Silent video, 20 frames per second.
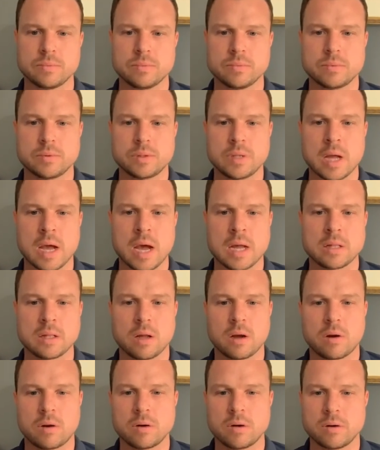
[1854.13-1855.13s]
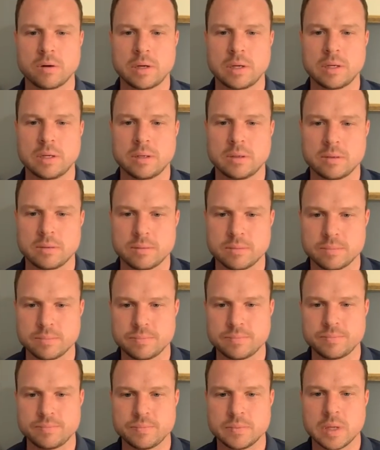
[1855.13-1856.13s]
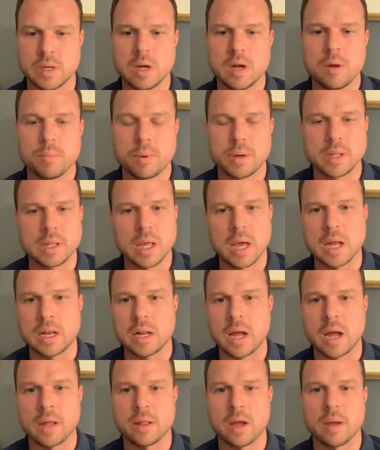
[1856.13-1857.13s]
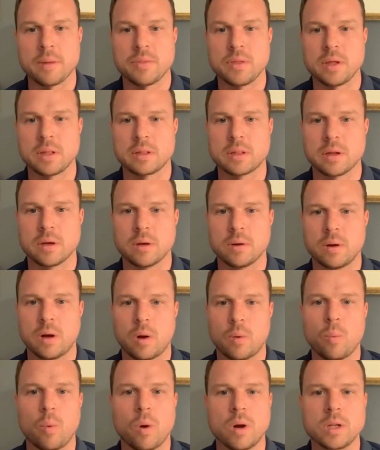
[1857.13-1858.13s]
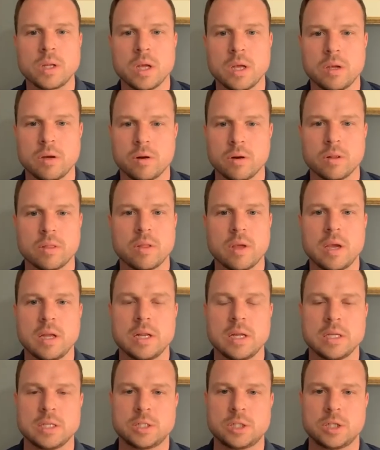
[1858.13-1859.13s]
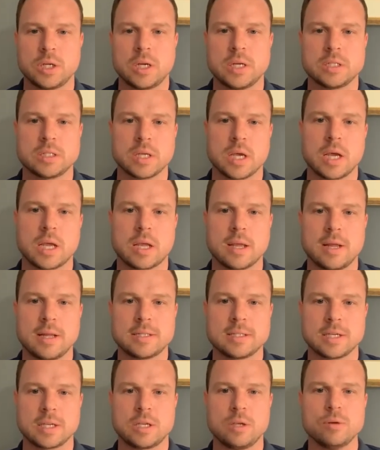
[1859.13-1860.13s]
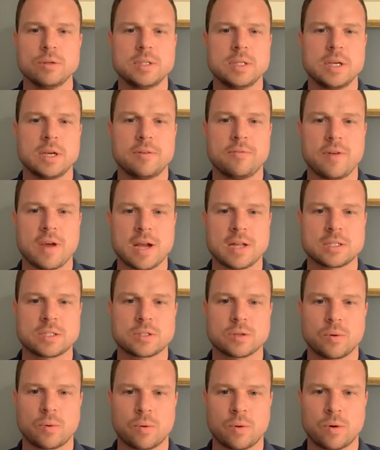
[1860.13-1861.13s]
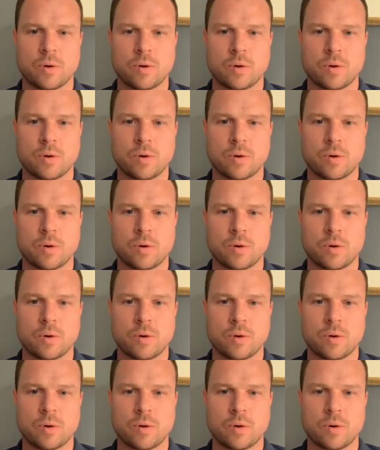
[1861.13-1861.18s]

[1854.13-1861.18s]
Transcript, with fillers: add the hardener in and but again, I, I think the a 1K urethane is is like it's like using Advance or